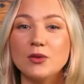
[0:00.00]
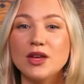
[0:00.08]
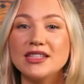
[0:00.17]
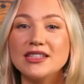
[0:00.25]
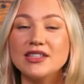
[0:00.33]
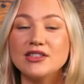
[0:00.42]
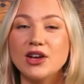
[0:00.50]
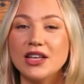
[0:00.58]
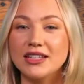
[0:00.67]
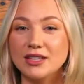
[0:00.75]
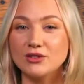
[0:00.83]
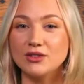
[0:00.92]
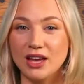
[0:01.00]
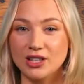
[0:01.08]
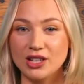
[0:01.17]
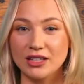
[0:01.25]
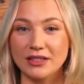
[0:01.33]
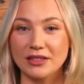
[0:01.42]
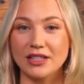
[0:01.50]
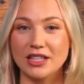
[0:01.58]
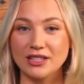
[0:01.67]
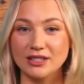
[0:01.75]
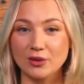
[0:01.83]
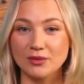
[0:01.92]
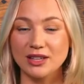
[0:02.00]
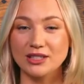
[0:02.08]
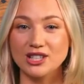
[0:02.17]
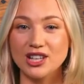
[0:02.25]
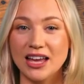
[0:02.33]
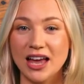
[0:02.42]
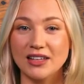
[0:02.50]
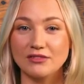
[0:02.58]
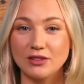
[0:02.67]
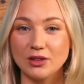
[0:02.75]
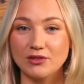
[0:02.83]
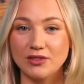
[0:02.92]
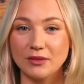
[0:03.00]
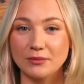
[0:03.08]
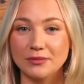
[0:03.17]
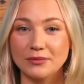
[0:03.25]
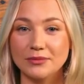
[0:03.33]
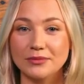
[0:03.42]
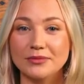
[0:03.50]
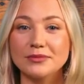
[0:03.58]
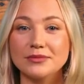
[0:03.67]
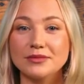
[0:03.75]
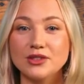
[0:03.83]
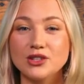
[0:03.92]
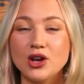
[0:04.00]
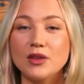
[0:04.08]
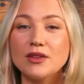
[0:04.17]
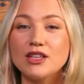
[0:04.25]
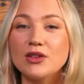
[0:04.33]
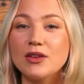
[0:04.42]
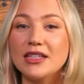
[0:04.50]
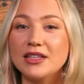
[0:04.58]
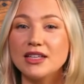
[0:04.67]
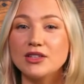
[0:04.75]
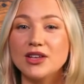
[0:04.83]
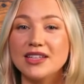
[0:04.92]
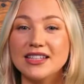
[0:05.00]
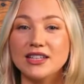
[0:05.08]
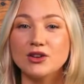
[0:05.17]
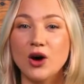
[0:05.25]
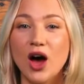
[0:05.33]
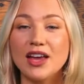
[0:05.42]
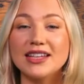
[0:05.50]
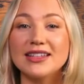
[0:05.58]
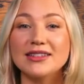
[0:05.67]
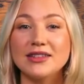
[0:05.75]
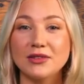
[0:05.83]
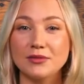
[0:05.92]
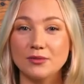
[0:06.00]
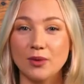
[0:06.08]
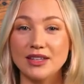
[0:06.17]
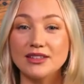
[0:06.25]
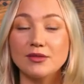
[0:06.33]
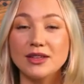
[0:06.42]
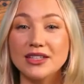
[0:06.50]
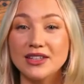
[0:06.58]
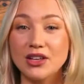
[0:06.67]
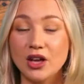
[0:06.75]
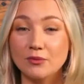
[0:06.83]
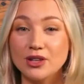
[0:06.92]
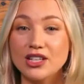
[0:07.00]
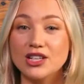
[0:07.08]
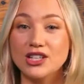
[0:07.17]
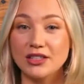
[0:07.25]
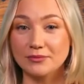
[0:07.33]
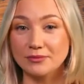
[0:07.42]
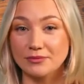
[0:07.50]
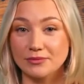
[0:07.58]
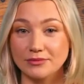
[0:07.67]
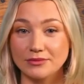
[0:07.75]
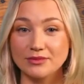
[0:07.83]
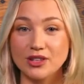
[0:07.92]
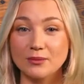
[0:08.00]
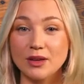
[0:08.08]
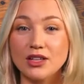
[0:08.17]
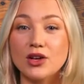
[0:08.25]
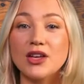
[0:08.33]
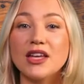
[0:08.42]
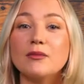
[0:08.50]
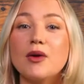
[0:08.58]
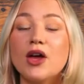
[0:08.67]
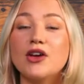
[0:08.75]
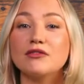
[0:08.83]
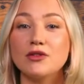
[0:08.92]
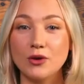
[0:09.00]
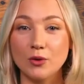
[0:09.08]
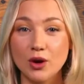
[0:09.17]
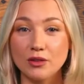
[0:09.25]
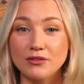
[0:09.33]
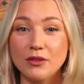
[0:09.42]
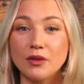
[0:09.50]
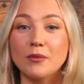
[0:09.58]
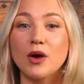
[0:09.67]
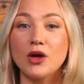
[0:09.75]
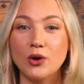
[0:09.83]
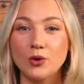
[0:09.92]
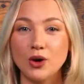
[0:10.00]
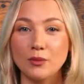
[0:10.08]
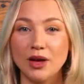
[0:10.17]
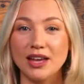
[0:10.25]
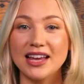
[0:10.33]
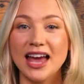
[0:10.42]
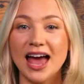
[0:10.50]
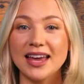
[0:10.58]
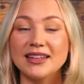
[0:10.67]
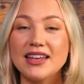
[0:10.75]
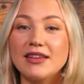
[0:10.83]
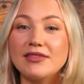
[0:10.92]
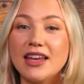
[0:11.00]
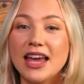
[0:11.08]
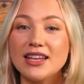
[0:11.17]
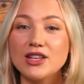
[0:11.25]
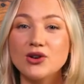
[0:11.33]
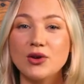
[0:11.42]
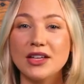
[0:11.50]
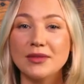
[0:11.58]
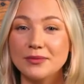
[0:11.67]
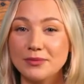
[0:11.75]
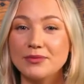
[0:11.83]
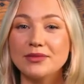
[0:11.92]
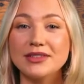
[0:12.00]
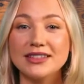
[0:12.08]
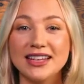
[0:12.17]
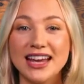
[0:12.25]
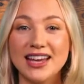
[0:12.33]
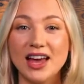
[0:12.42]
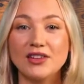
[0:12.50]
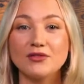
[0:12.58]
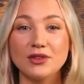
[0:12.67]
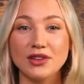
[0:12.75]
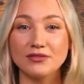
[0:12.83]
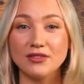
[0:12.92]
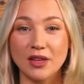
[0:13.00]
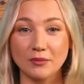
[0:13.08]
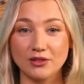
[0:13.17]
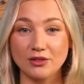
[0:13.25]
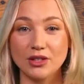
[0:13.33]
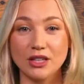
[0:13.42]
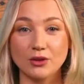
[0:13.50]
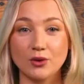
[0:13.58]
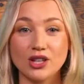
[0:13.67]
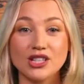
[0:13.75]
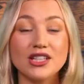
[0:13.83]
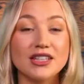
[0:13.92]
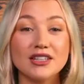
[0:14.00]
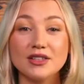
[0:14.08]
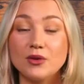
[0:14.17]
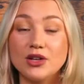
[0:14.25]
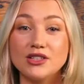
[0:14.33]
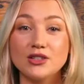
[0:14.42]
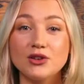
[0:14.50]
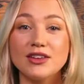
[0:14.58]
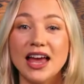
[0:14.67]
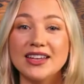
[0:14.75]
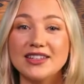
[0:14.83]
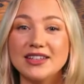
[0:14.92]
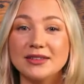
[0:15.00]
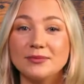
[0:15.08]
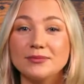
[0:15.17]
ways to start an introduction, so let's check out a few of them. Start by directly addressing your audience, bring them into the conversation. Sprinkle in a powerful quote from a book or play to add depth and intrigue. Kick off with a thought-provoking question that sparks curiosity.